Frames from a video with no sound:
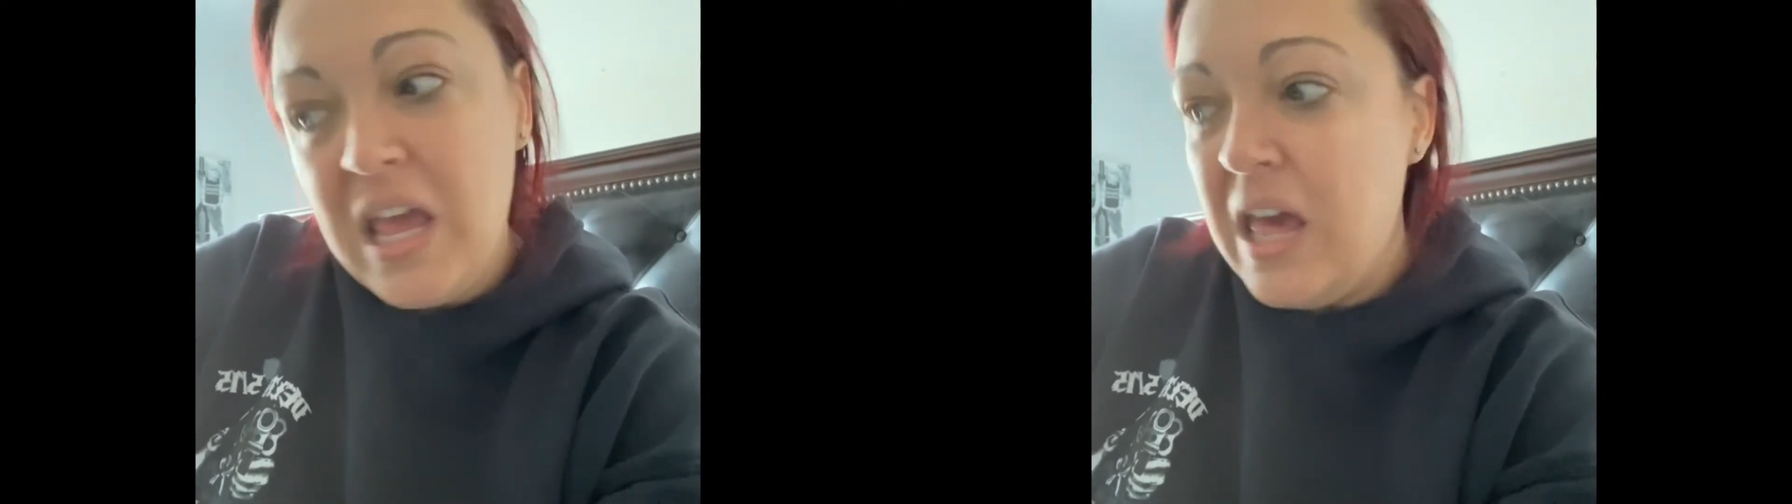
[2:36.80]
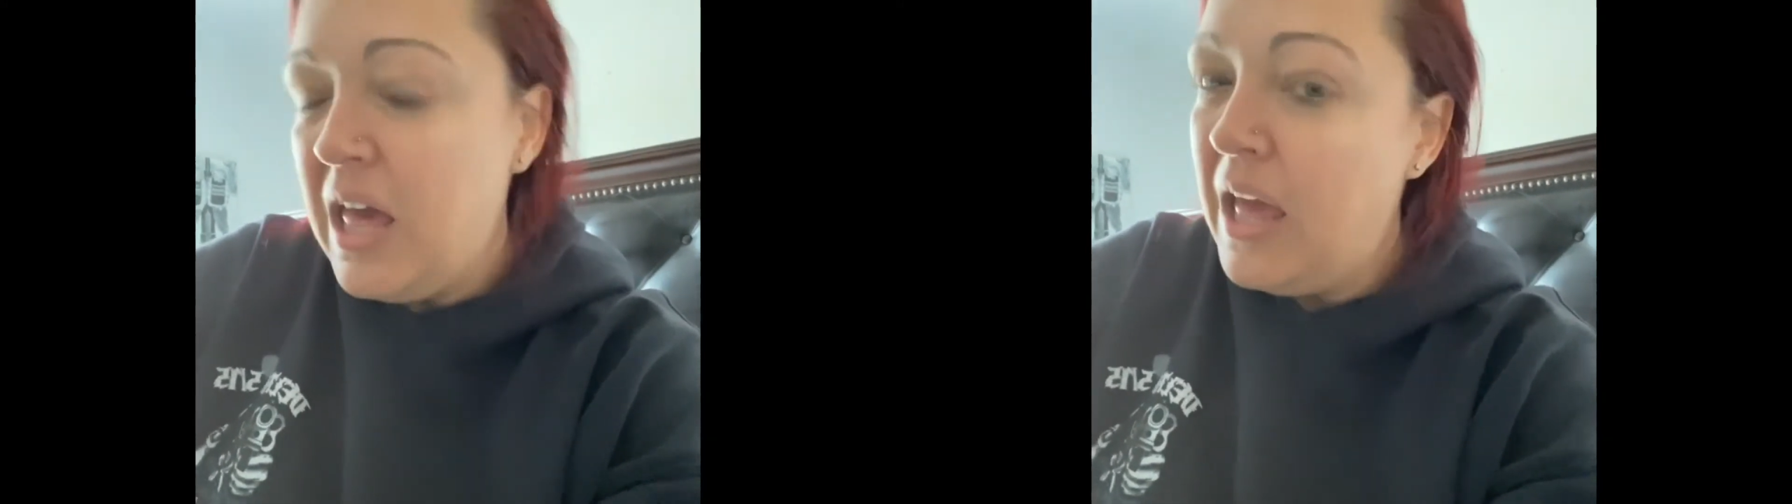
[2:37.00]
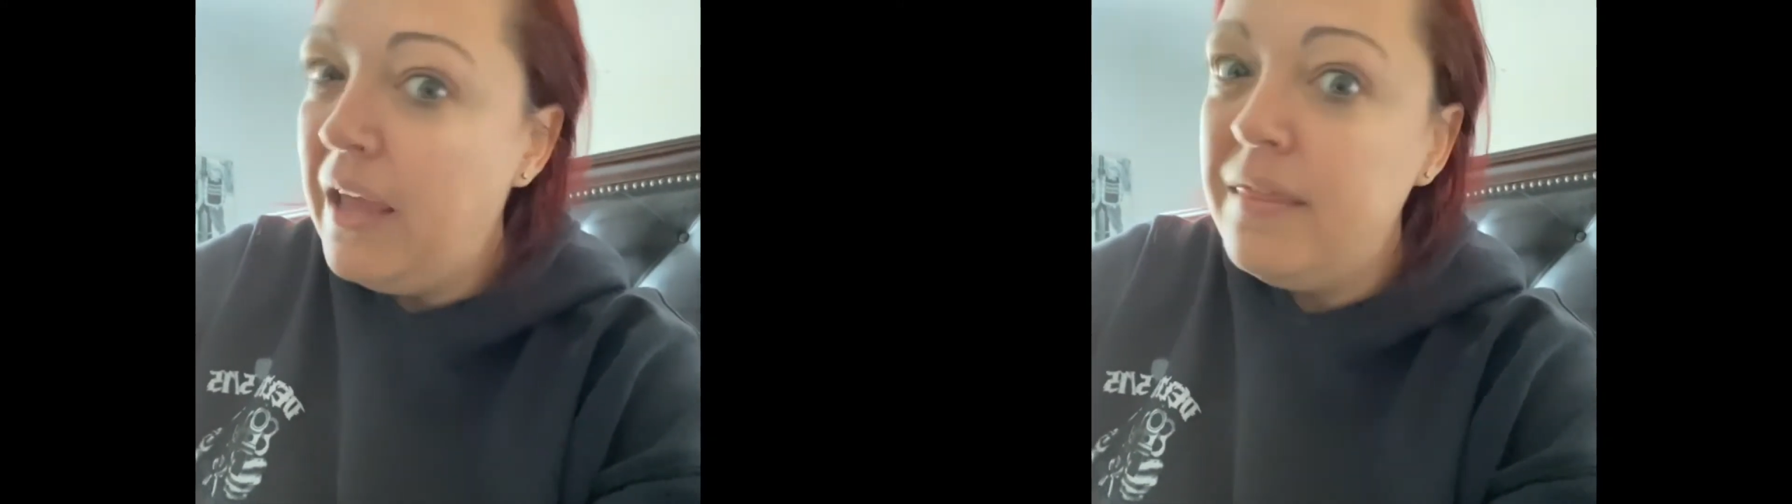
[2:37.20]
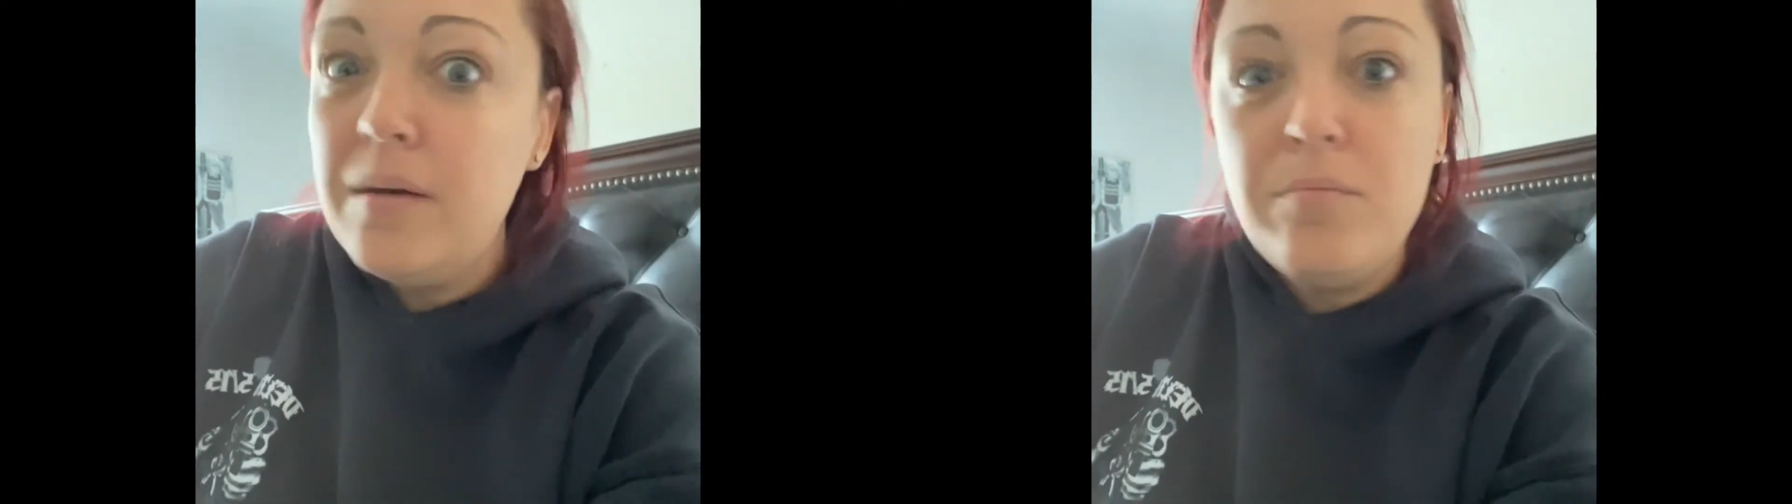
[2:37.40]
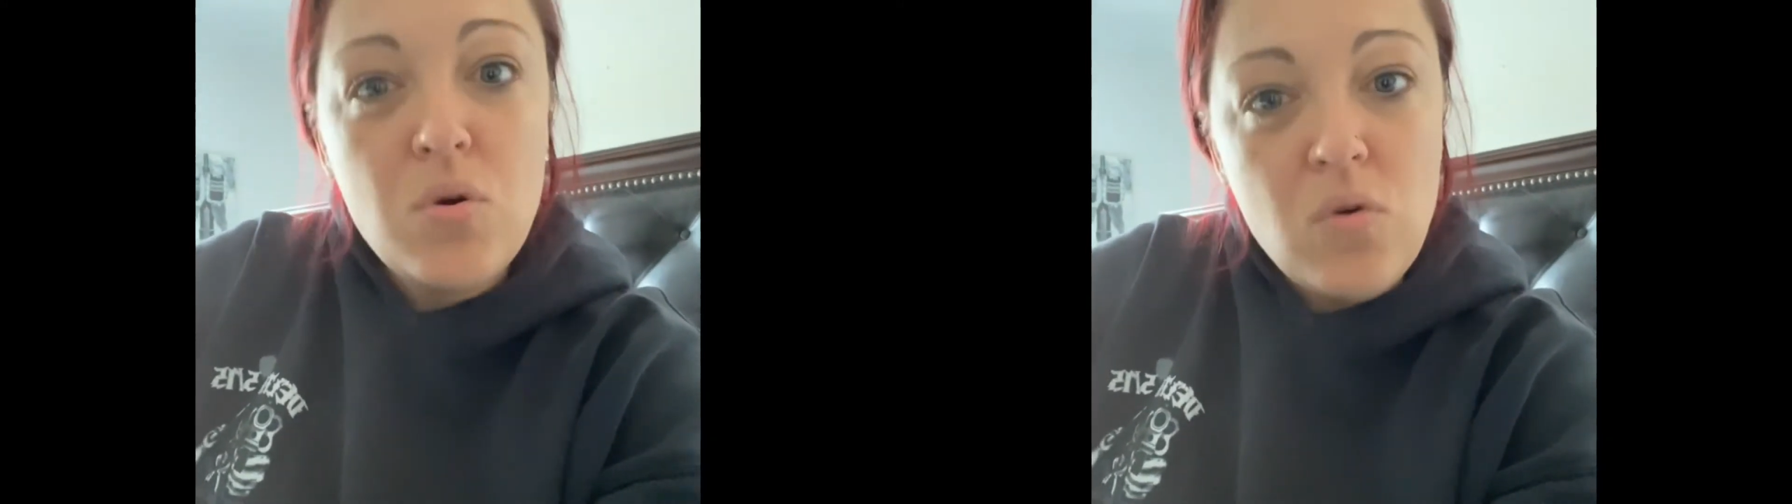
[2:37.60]
And the
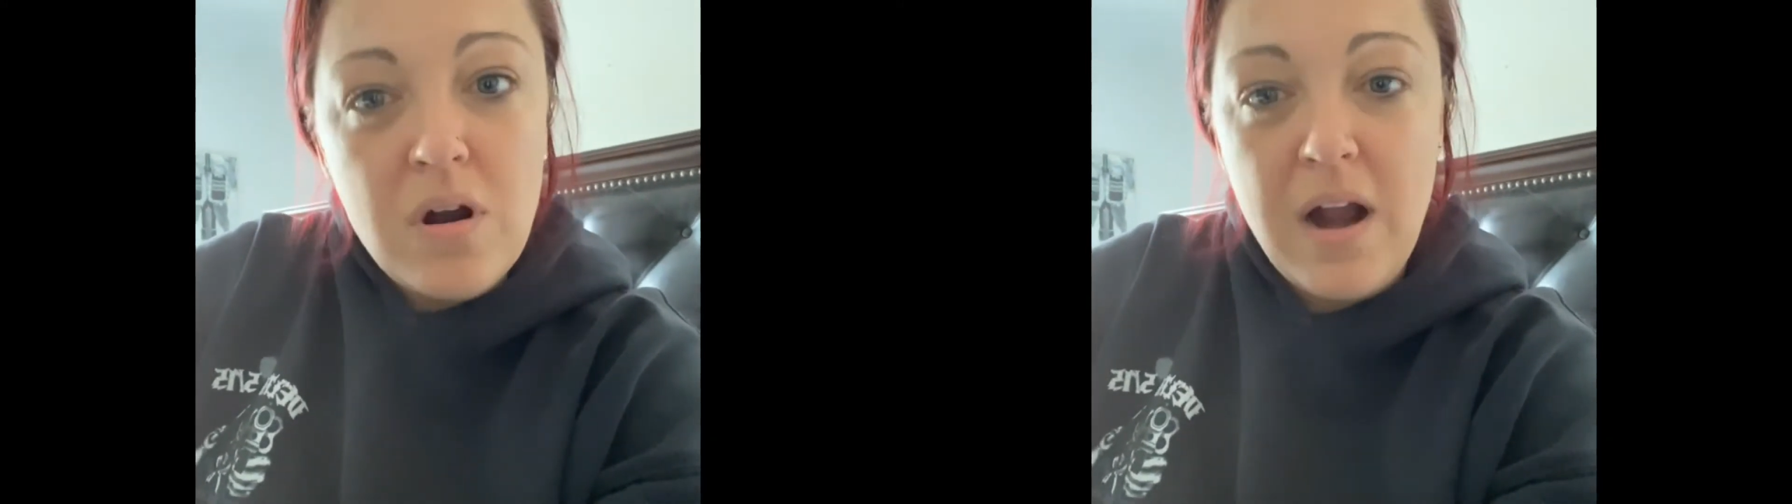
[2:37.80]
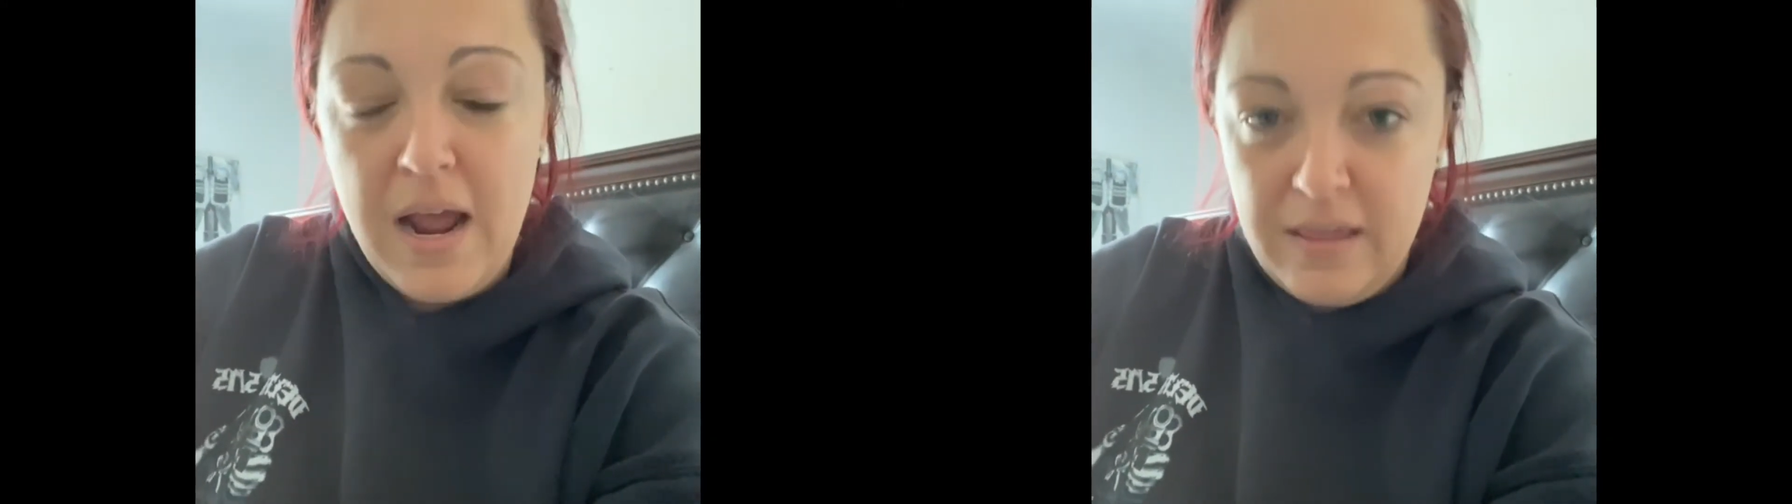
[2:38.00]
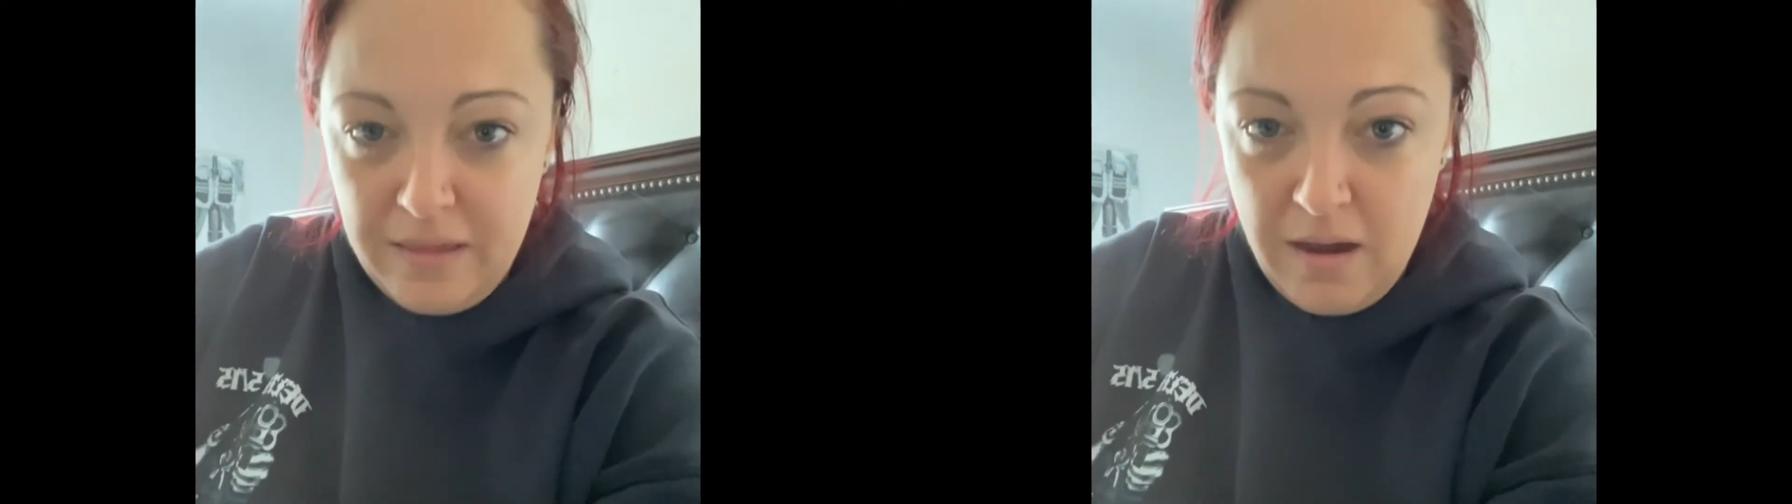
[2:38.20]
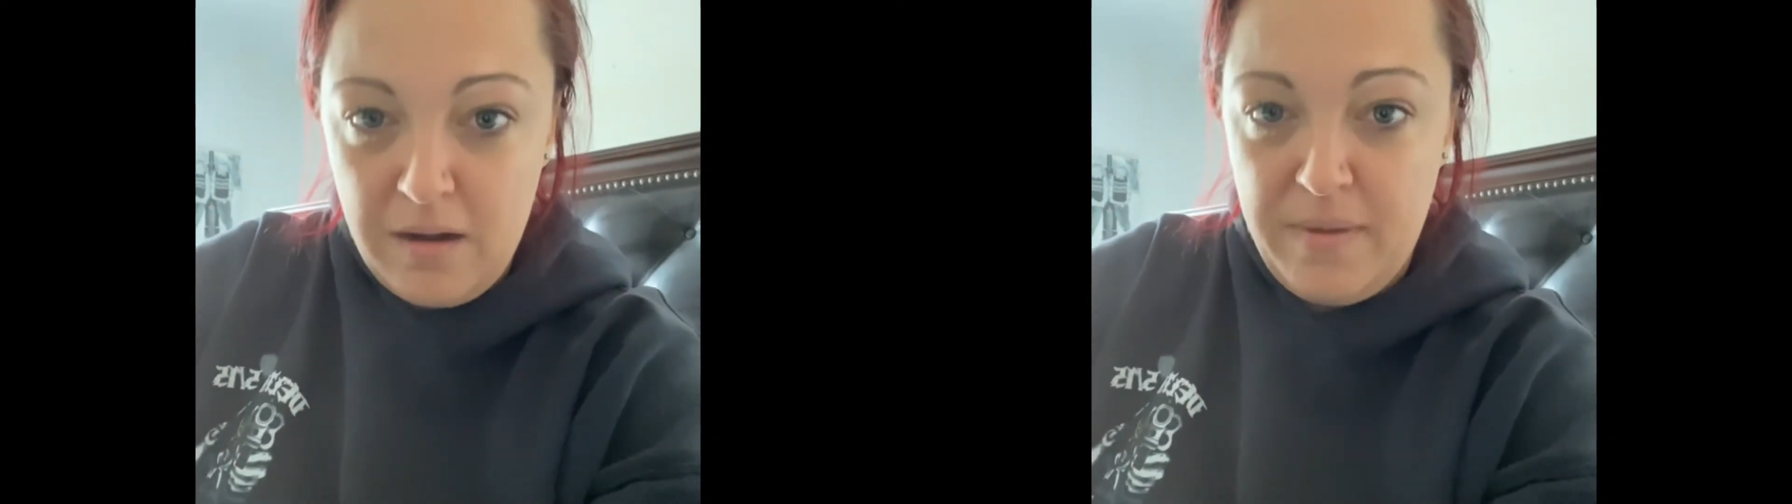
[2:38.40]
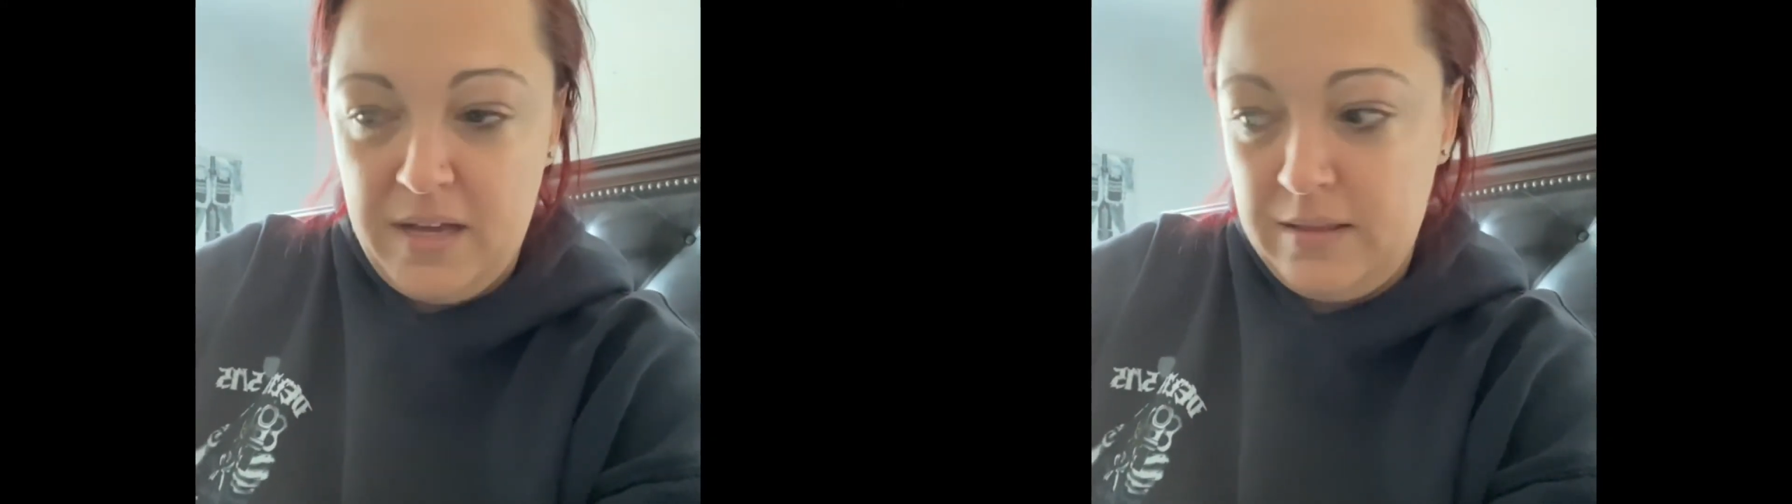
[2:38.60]
more I thought
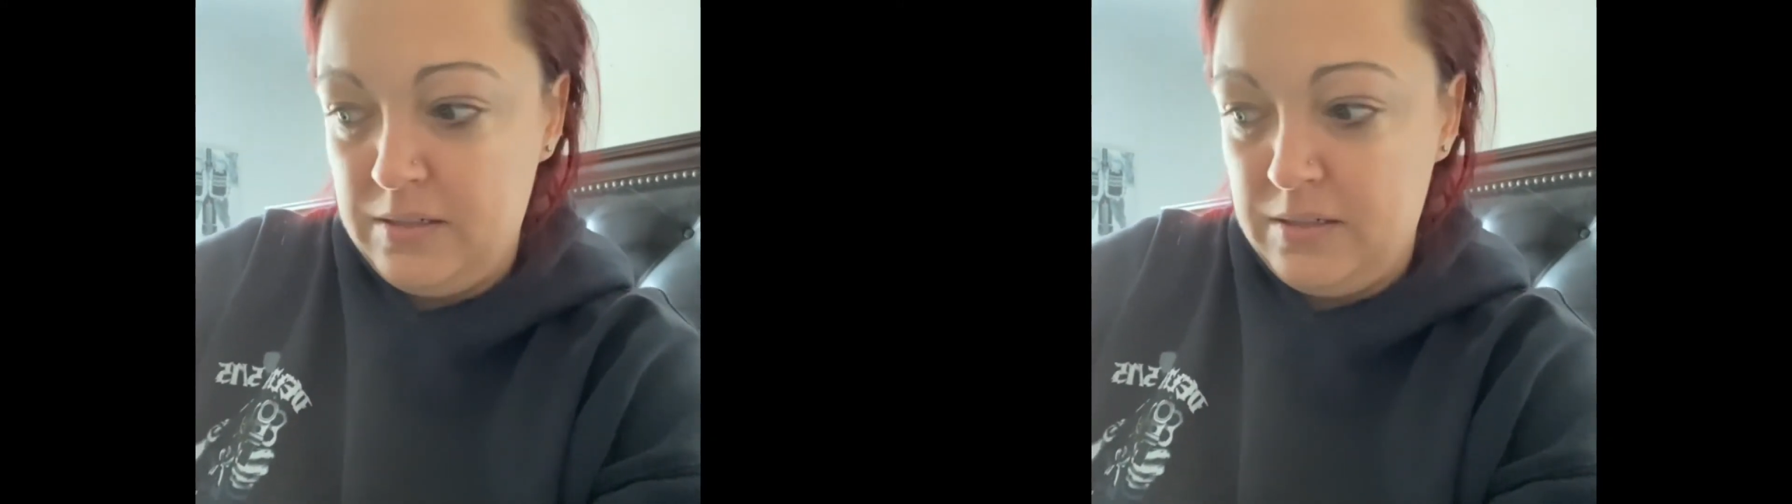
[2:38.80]
about this